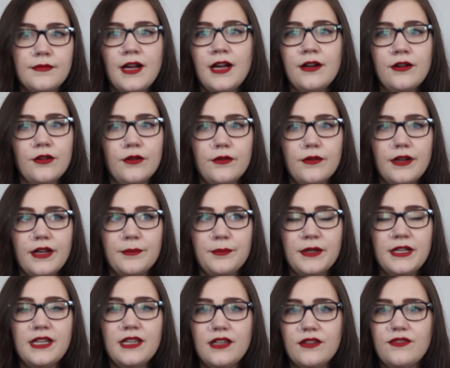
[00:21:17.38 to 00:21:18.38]
I don't know. I'm
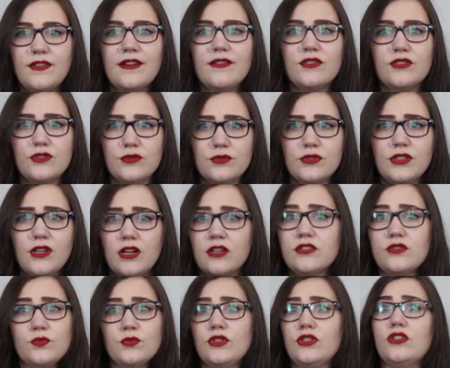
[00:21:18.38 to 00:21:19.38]
picking a favorite. It's really hard.
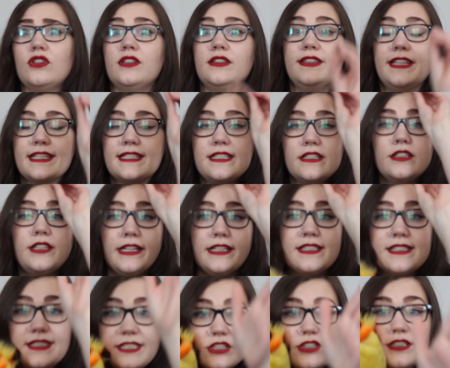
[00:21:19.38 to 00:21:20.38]
It's really good. Listen, like
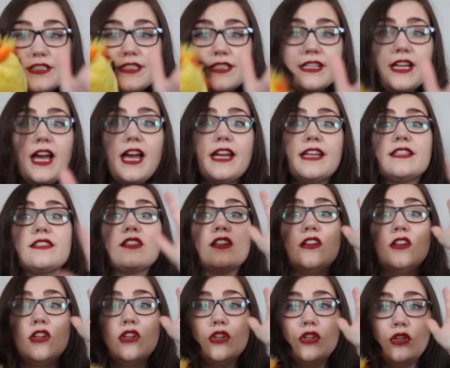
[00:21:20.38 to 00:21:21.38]
seriously, guys,
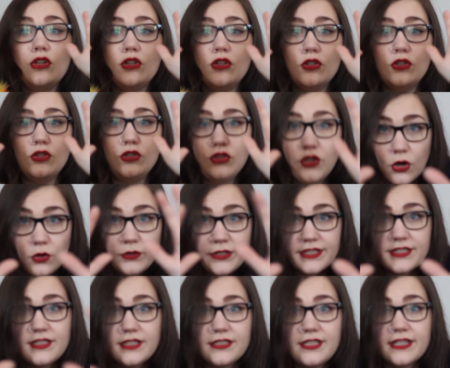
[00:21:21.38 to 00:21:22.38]
go
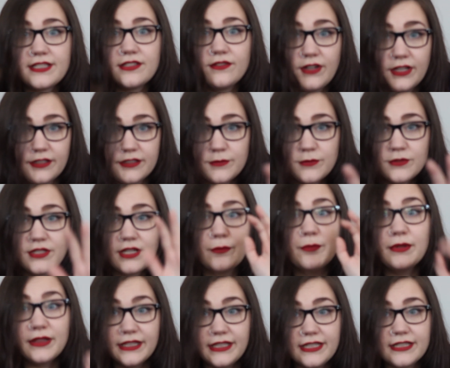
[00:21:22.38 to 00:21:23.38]
listen to Tessa Violet's music,
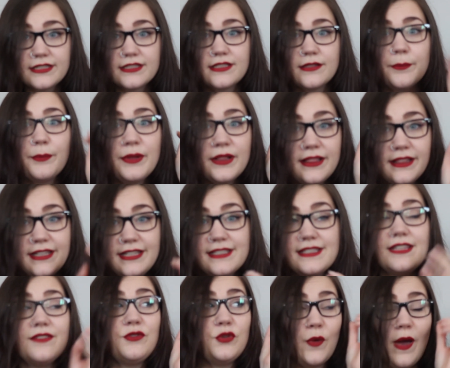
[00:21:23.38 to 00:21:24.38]
please,
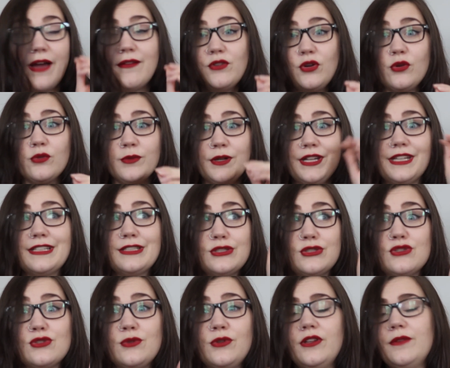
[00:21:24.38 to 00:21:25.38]
please, if you haven't already. It's
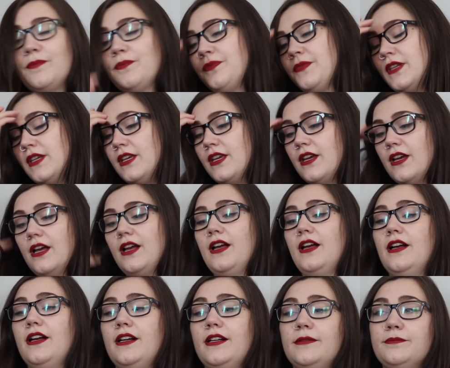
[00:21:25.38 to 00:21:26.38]
so good.
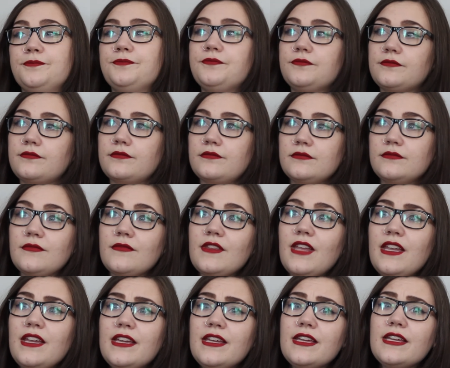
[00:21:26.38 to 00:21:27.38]

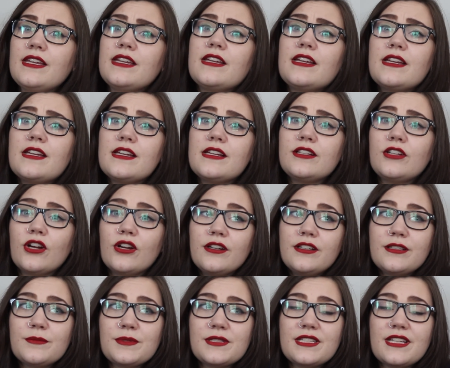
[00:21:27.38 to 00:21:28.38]
And
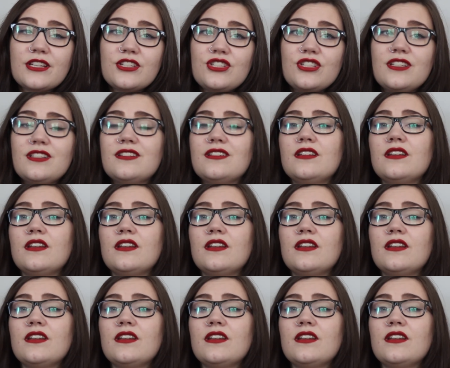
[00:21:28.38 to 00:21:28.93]
current obsession.